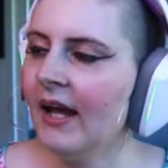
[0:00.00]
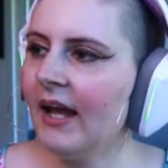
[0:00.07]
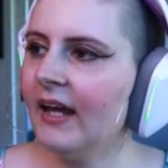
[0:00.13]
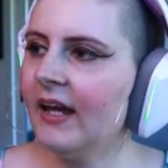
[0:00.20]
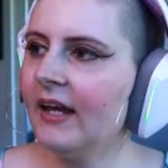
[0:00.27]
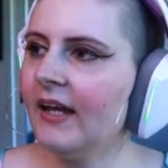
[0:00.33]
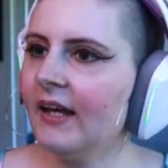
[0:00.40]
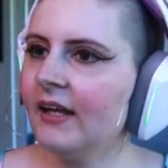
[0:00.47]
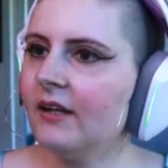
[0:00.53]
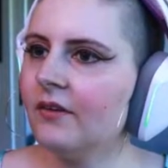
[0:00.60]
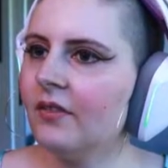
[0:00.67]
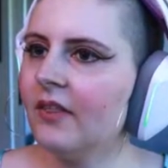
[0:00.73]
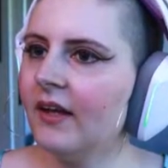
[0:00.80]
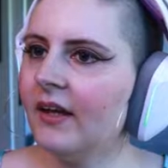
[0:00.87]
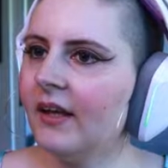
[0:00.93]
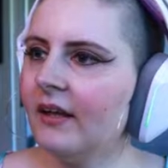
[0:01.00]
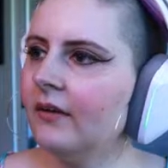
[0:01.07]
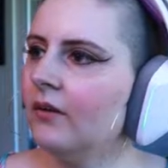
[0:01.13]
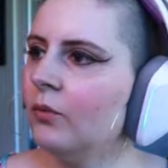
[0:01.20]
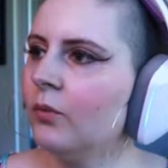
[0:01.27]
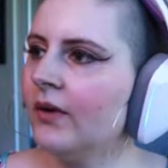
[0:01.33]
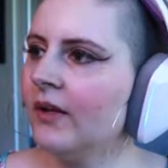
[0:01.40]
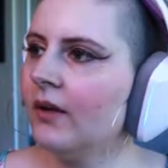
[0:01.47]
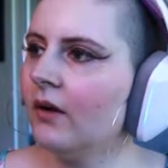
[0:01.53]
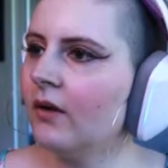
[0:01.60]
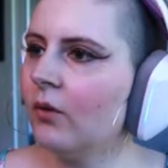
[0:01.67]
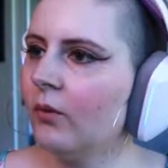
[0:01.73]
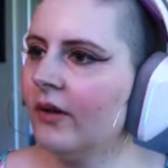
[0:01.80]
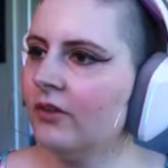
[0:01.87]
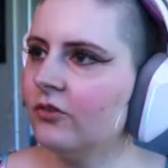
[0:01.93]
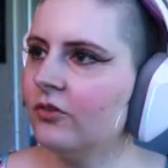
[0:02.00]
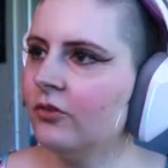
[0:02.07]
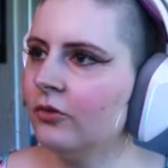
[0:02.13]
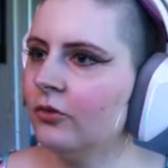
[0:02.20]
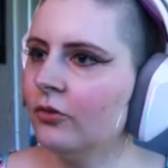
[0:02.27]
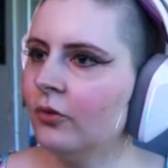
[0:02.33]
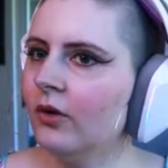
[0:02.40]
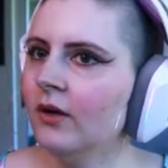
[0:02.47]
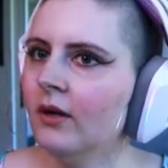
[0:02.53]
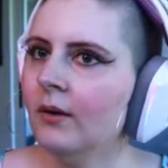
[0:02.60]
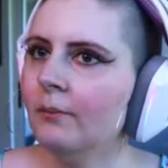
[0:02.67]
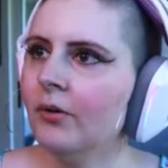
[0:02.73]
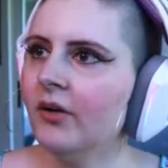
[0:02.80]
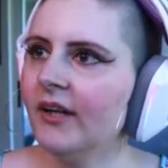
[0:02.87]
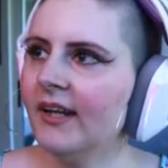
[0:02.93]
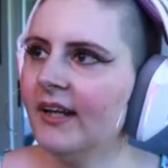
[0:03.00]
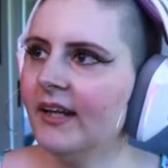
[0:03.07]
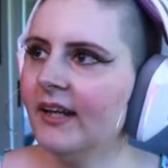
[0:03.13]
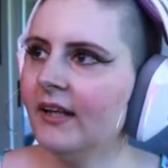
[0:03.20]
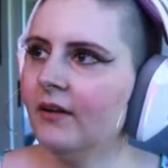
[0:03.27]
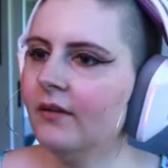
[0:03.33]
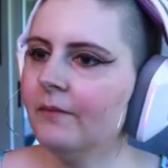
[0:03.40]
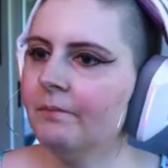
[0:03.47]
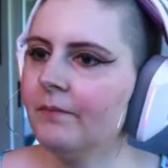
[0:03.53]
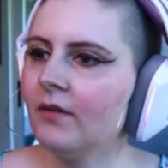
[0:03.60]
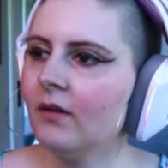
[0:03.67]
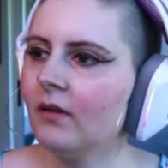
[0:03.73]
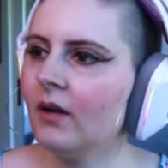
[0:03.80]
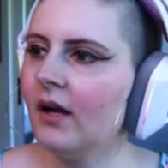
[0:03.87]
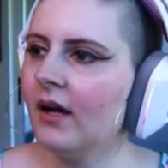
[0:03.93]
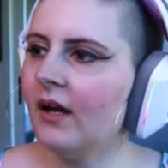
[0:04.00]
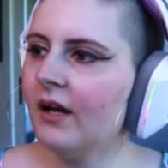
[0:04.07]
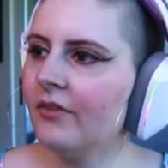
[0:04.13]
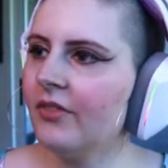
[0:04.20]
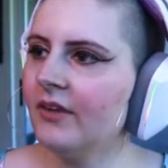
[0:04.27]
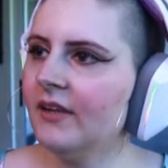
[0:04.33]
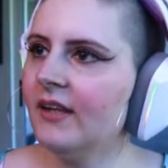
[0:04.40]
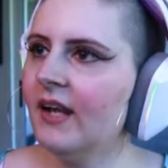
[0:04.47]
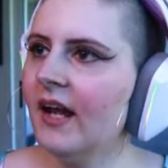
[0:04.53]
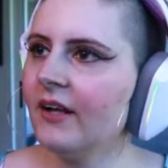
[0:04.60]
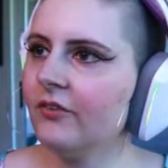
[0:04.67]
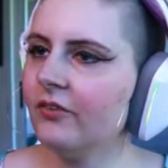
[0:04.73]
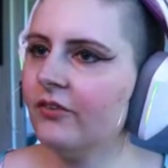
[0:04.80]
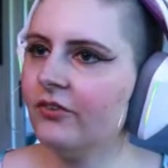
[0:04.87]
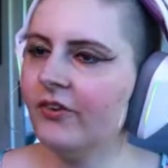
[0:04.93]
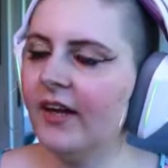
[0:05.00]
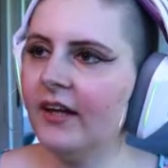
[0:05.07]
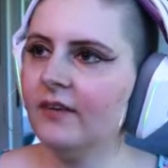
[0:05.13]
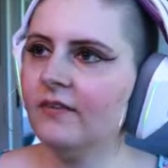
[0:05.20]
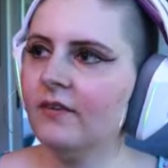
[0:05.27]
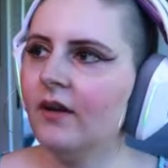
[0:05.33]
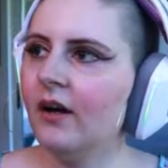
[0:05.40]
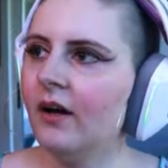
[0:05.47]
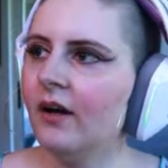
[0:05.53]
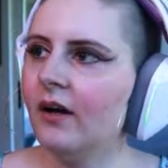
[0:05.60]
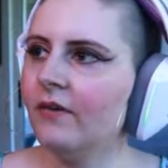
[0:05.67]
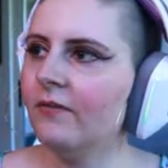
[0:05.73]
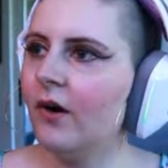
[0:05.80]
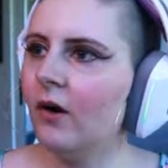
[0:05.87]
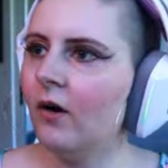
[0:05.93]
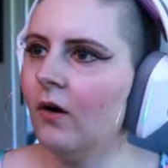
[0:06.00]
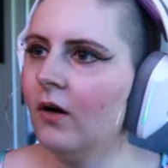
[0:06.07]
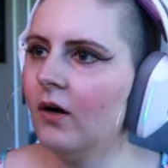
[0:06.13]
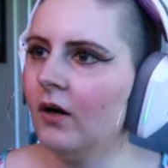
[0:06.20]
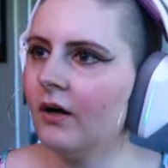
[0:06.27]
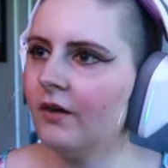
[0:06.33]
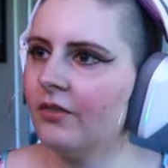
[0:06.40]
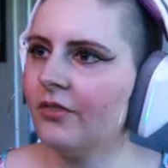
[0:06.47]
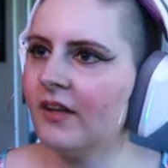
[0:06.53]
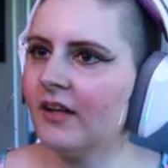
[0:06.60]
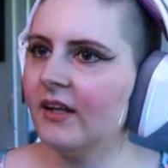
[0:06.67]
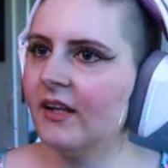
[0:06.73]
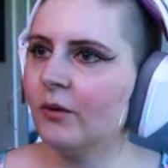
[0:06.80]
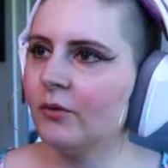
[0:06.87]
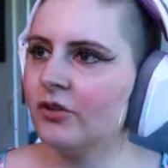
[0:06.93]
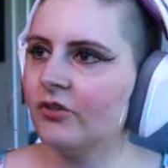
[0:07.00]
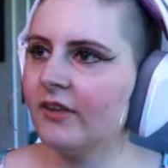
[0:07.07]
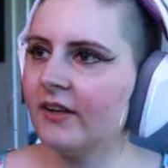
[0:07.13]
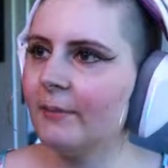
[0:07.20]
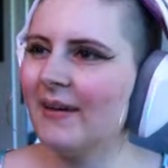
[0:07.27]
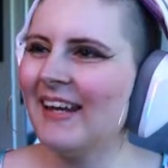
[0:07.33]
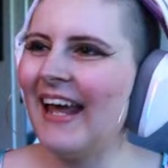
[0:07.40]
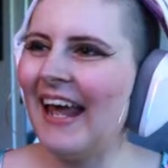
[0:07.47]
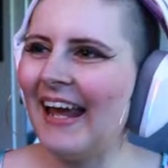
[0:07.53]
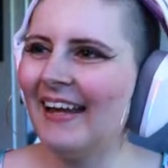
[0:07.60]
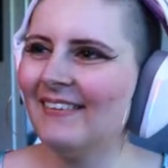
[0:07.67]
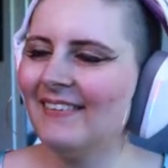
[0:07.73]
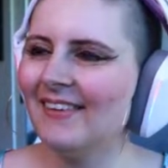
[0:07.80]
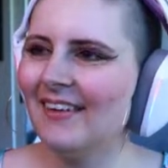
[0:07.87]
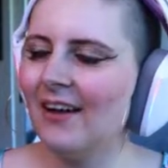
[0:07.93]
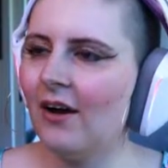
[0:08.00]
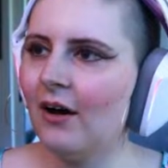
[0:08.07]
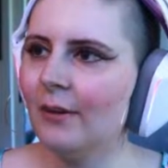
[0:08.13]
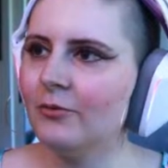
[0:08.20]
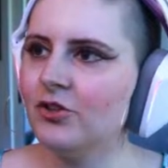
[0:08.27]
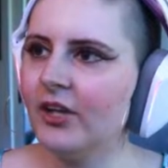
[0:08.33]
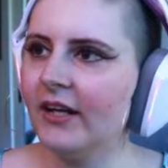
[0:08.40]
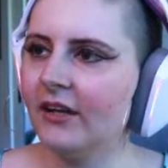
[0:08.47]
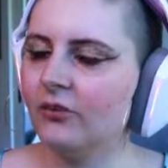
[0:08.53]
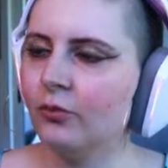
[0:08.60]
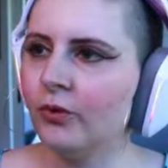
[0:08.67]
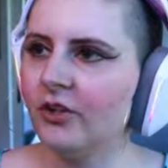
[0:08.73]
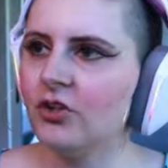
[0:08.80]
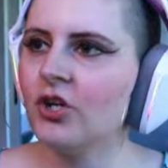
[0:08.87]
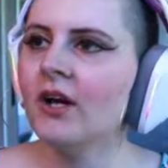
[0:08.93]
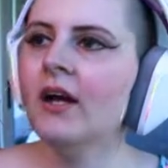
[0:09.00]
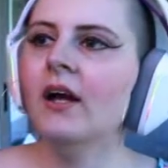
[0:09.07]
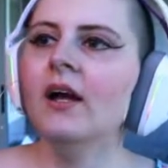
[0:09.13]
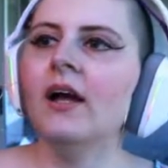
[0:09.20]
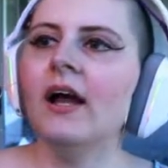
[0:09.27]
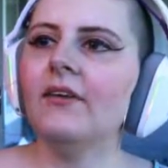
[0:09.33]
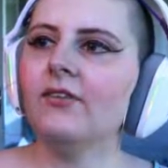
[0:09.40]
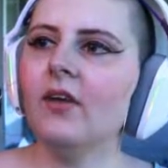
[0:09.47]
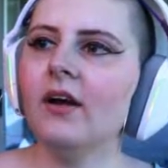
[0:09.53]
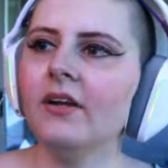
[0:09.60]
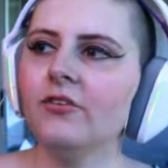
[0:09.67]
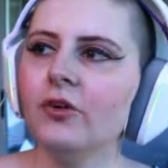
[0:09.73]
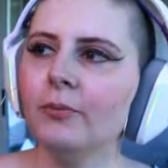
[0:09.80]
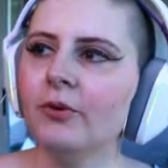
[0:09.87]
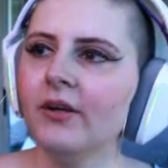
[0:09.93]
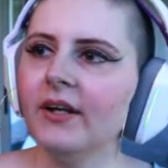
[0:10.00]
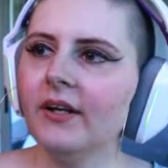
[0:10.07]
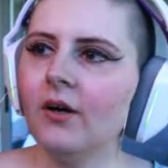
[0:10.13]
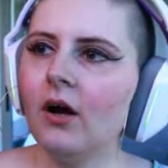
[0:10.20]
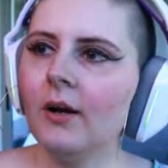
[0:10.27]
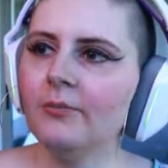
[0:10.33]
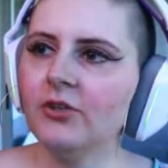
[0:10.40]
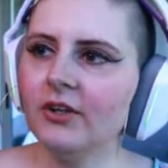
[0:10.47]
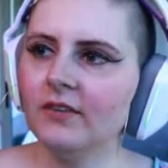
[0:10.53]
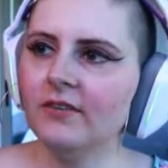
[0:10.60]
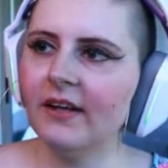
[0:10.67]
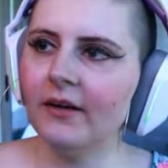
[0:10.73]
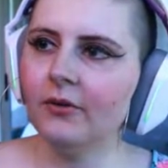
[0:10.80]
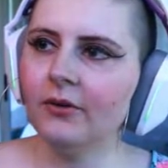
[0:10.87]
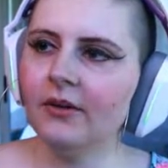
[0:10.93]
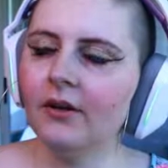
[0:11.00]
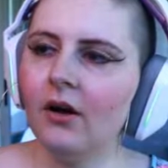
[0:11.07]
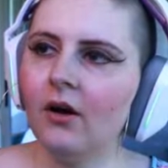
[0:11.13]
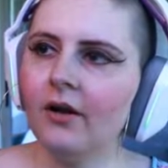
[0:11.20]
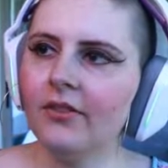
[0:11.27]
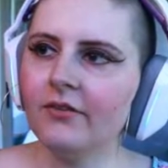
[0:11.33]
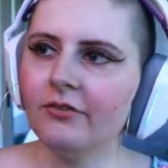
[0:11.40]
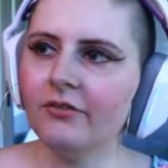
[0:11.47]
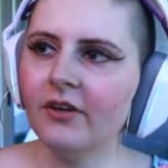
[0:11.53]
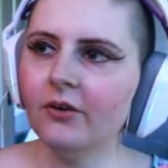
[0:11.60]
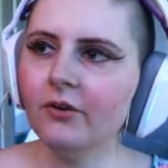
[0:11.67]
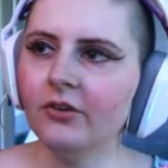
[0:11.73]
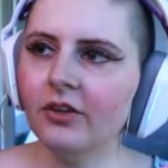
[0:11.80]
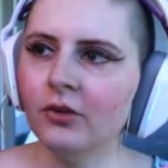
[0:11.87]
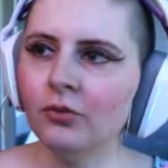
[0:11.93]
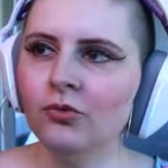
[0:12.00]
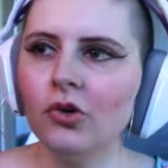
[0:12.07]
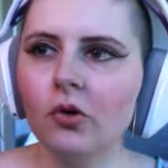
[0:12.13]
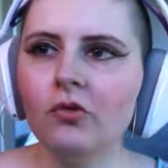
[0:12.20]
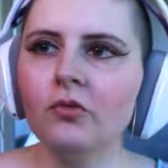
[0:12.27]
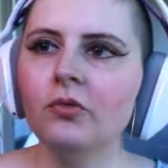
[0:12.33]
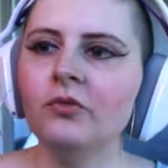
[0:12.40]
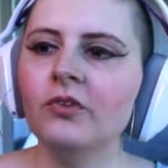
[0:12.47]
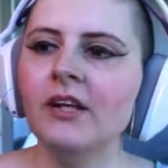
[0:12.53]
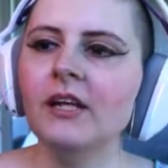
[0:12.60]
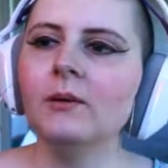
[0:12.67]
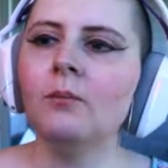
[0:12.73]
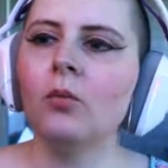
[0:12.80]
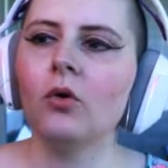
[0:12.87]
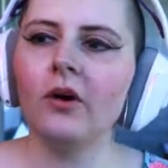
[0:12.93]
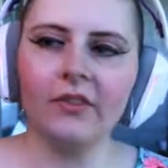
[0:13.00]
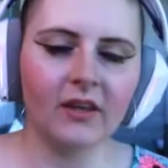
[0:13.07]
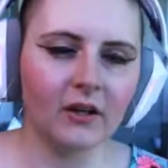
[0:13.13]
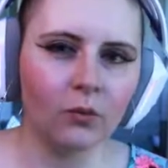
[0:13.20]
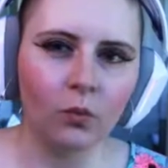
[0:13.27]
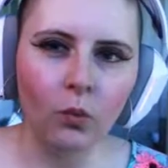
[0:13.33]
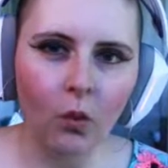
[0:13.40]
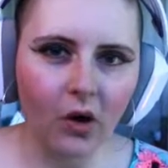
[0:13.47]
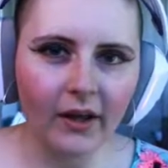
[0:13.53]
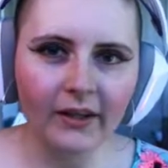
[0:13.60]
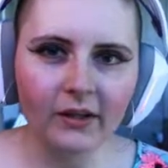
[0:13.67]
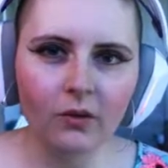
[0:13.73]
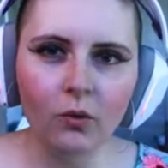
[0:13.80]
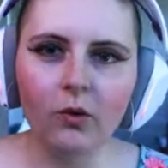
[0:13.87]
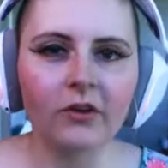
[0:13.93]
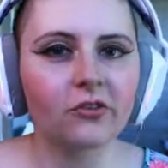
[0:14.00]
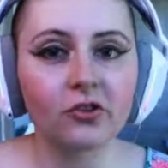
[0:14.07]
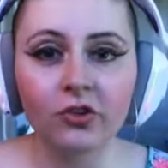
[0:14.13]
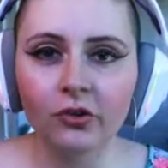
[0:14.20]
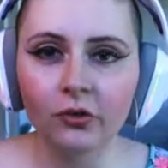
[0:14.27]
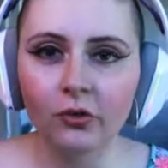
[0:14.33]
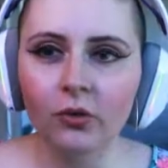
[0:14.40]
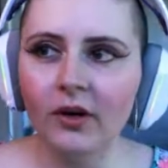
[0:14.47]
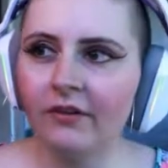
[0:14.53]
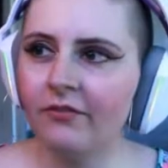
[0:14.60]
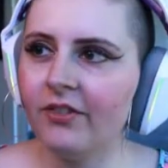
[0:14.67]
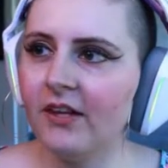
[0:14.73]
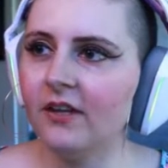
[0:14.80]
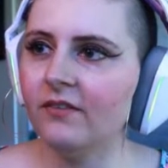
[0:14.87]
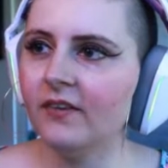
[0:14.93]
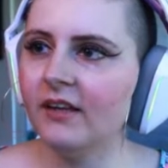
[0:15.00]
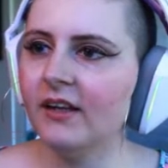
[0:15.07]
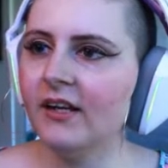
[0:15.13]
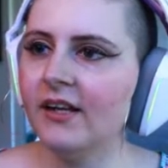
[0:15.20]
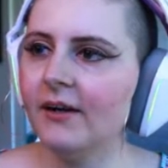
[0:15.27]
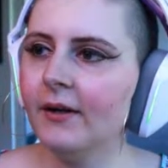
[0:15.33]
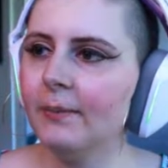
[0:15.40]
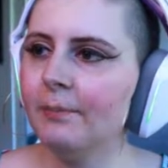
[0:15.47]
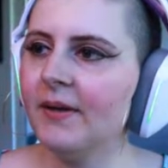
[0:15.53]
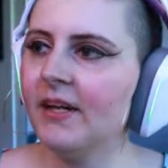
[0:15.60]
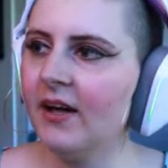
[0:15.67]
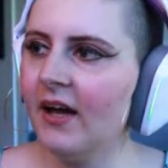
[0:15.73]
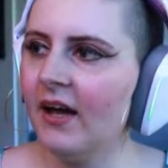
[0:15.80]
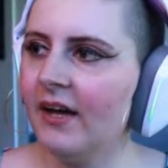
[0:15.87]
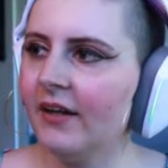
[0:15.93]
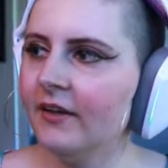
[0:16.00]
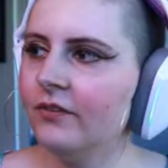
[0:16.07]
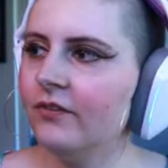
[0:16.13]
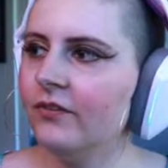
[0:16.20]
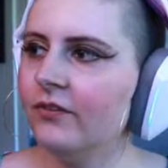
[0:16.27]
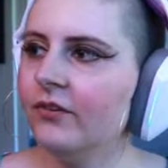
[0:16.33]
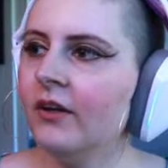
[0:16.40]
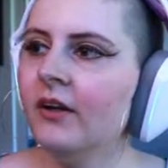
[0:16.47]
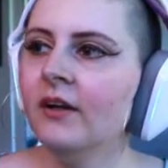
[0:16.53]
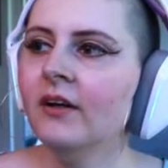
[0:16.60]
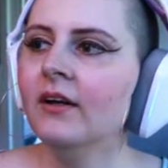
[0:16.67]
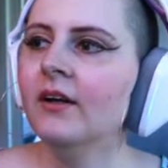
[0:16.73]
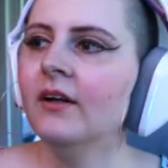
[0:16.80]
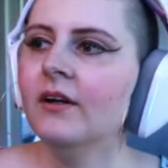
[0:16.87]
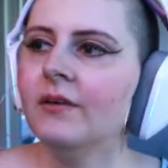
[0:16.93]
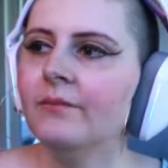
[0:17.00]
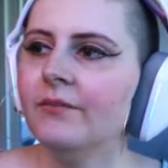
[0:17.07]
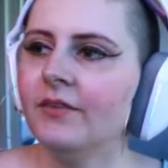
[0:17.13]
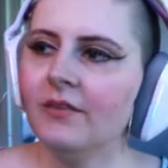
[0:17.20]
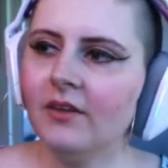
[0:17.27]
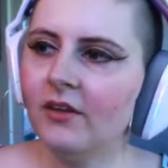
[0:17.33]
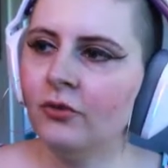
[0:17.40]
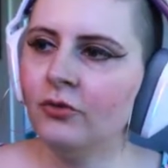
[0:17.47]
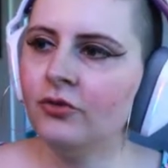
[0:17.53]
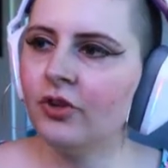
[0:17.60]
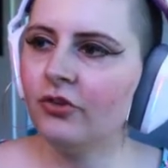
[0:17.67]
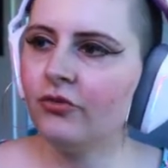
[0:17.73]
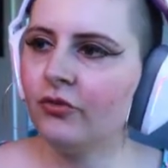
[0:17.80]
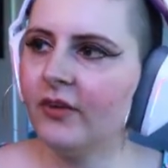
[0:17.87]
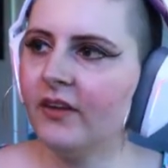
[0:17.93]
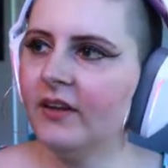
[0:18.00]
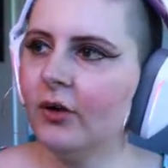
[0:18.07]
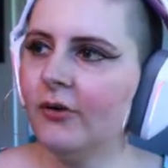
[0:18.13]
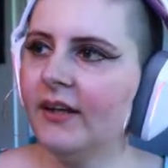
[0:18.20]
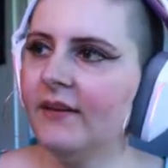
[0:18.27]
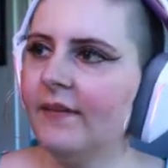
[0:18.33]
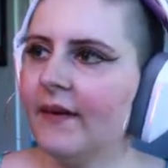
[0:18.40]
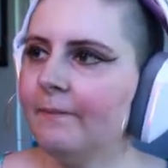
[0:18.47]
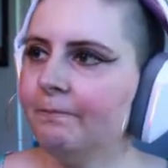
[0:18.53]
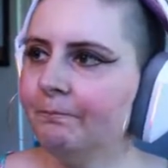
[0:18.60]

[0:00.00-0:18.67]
And then we are going to put in the next set of our thing in here, which is going to be Anti-Object, which, as long as you're putting an object down on the field, you don't need more than 1 or 2 of these in here, because you just really don't need them.